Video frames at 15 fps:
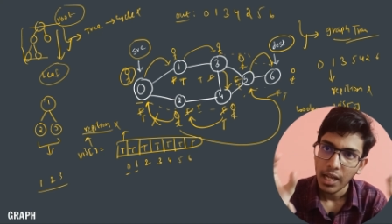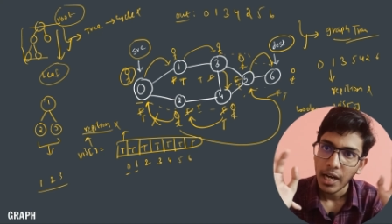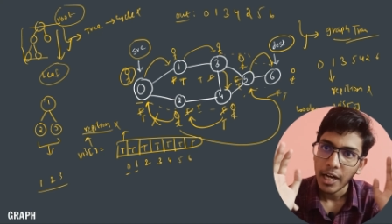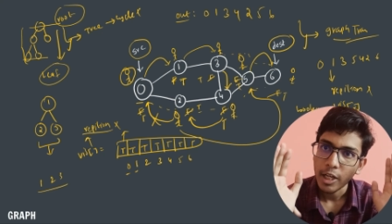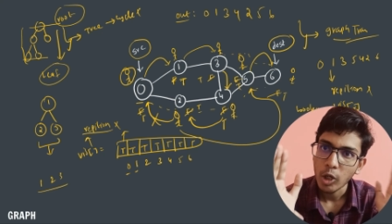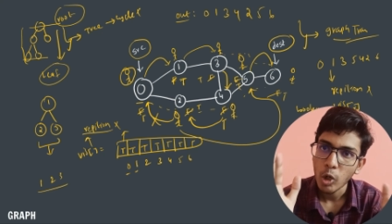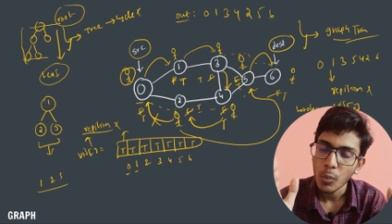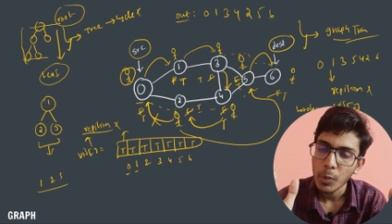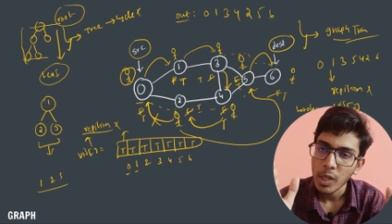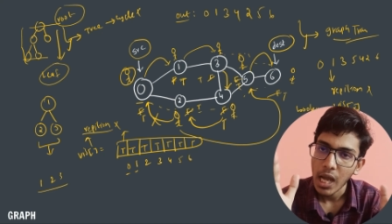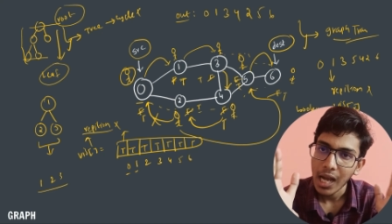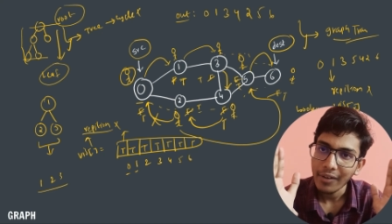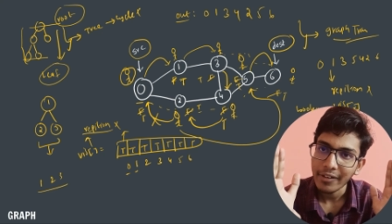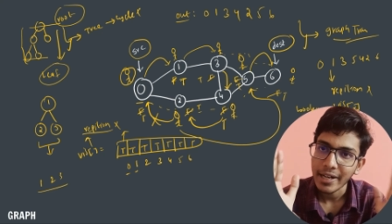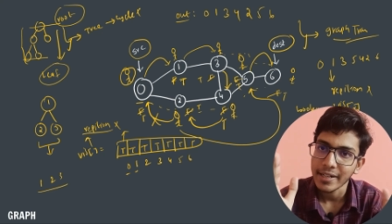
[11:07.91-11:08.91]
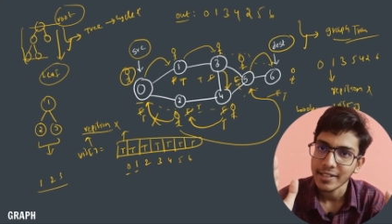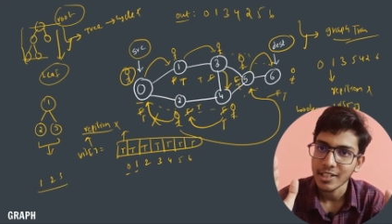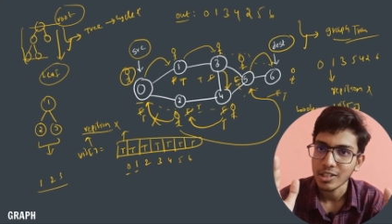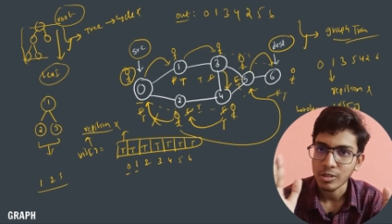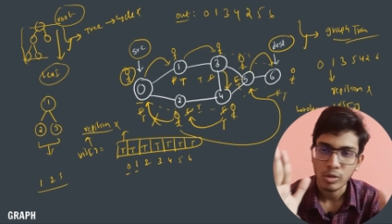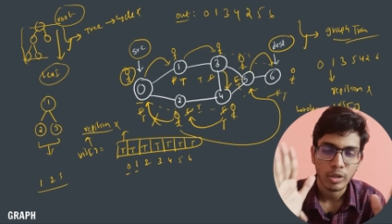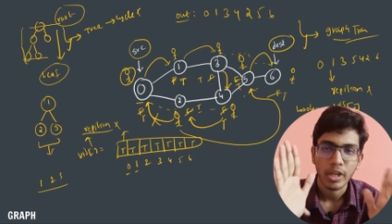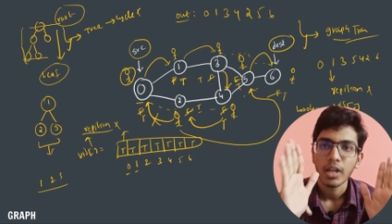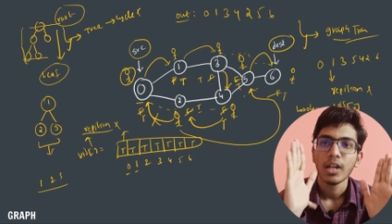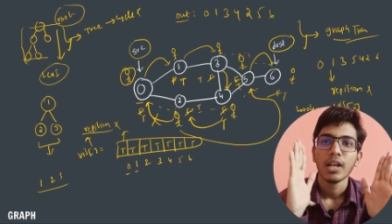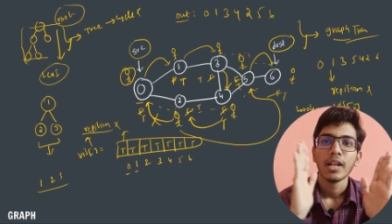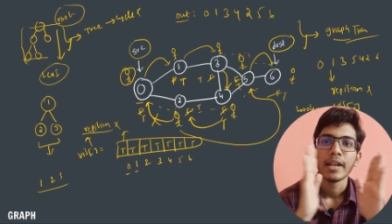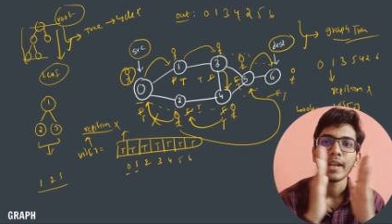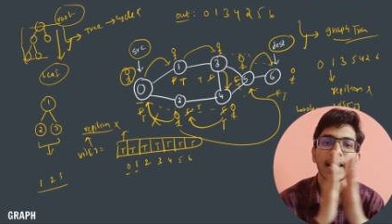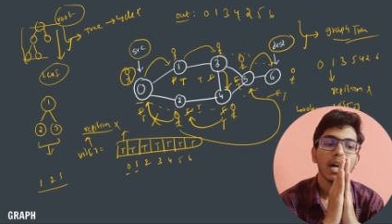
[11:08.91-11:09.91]
I hope you have understood.
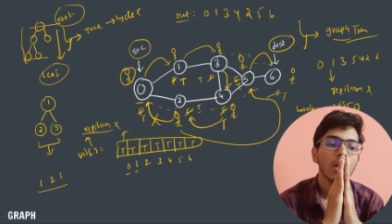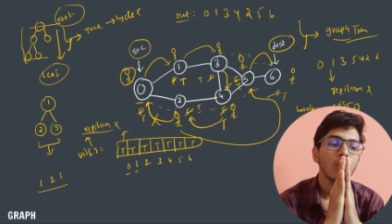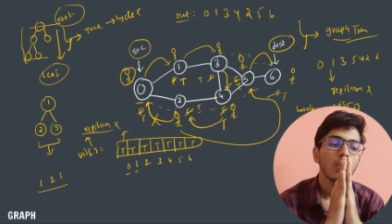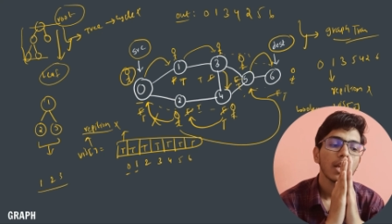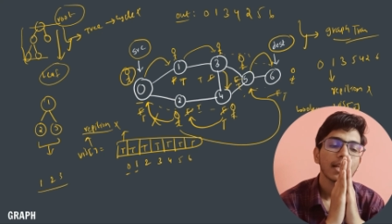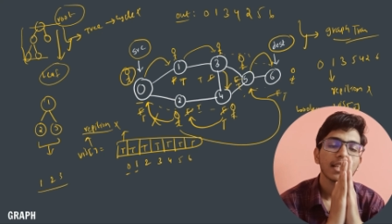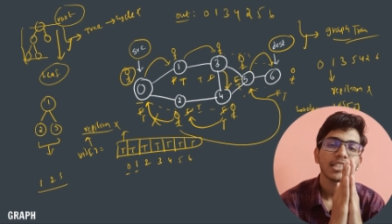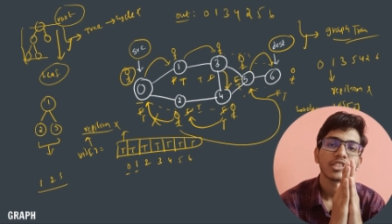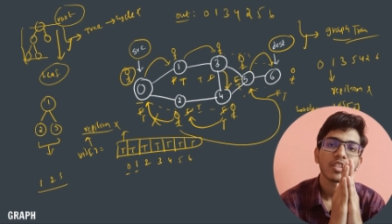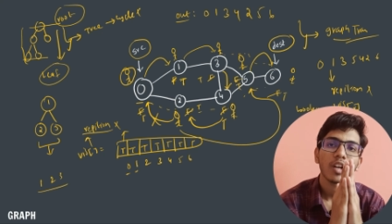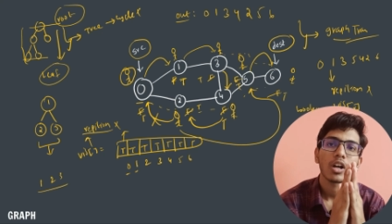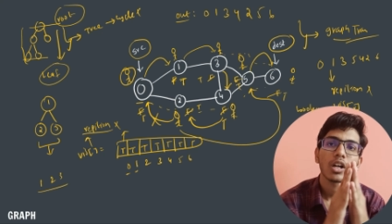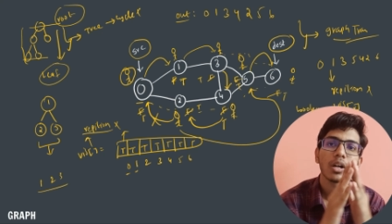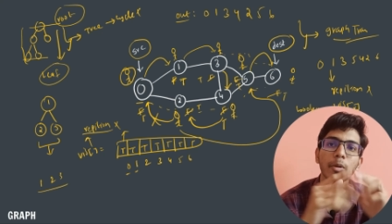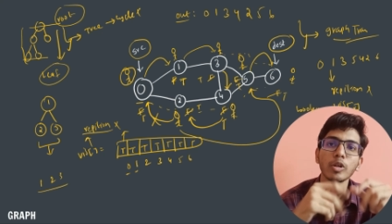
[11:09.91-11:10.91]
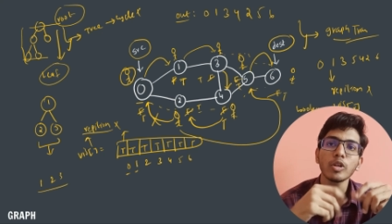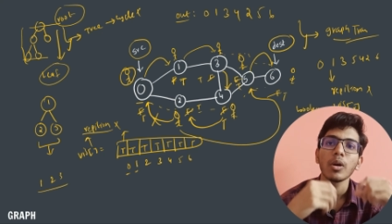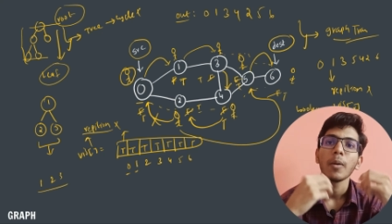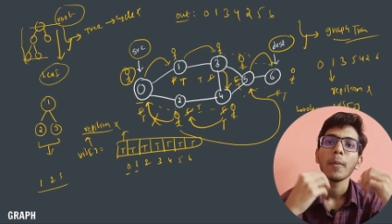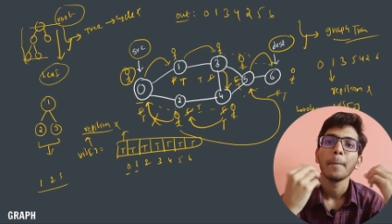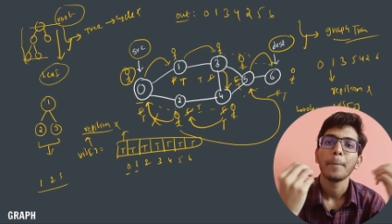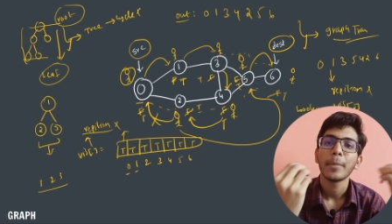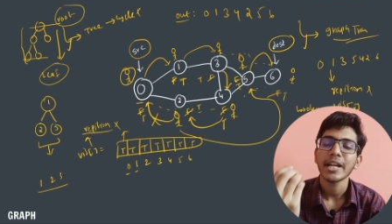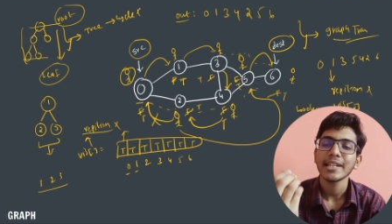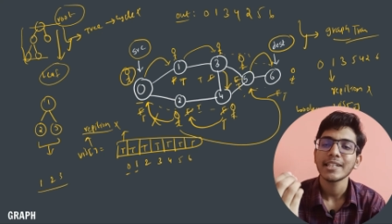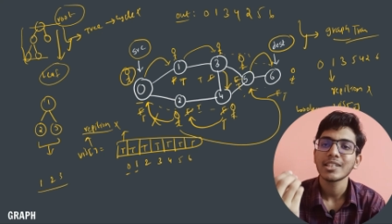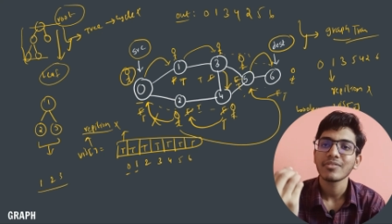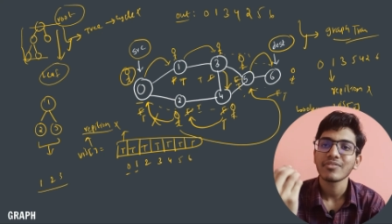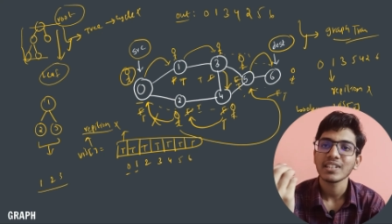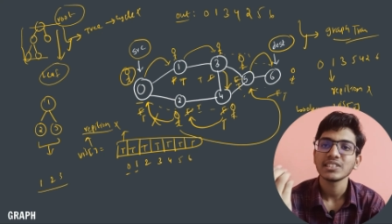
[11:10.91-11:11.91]
Now let us talk about
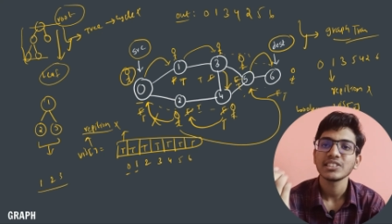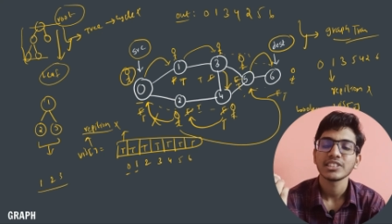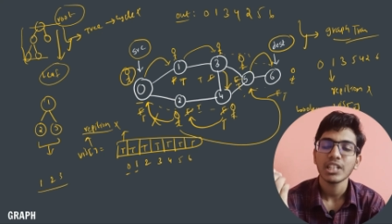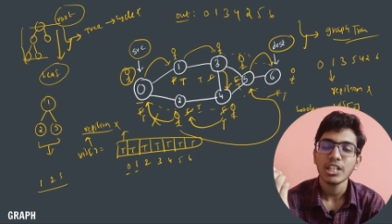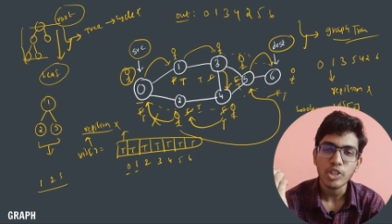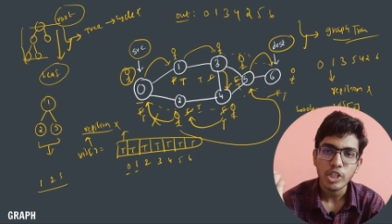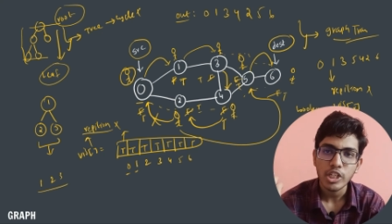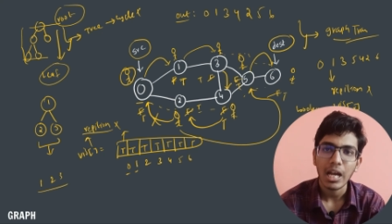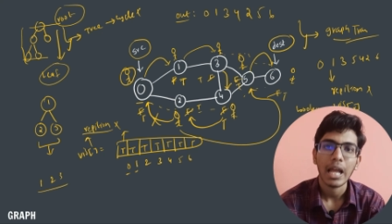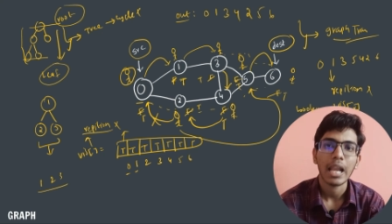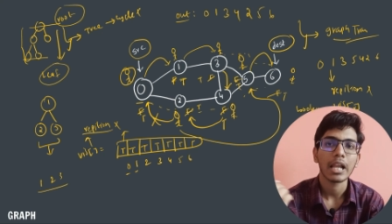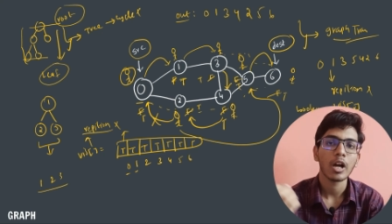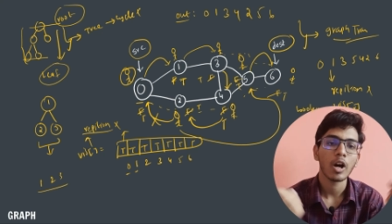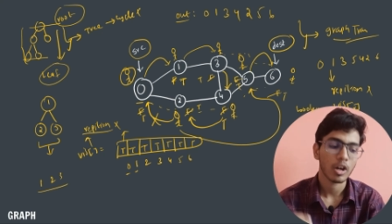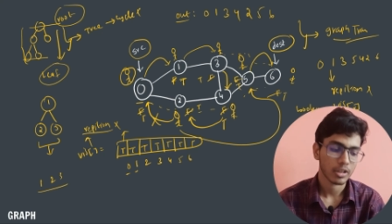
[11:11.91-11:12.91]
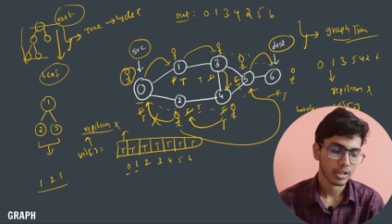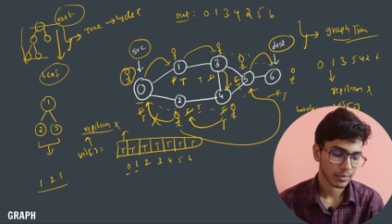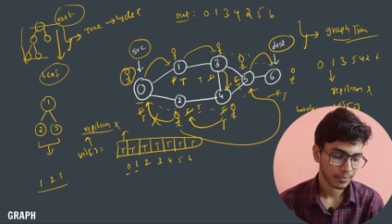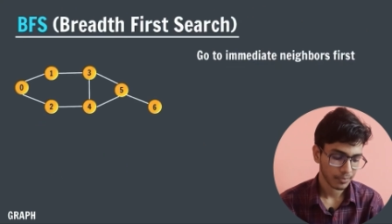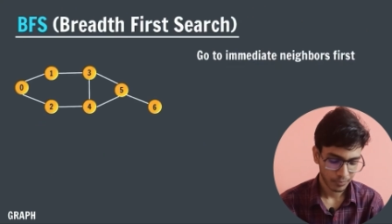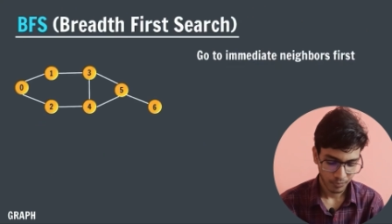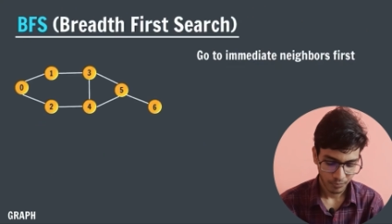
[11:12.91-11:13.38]
breadth first search algorithm.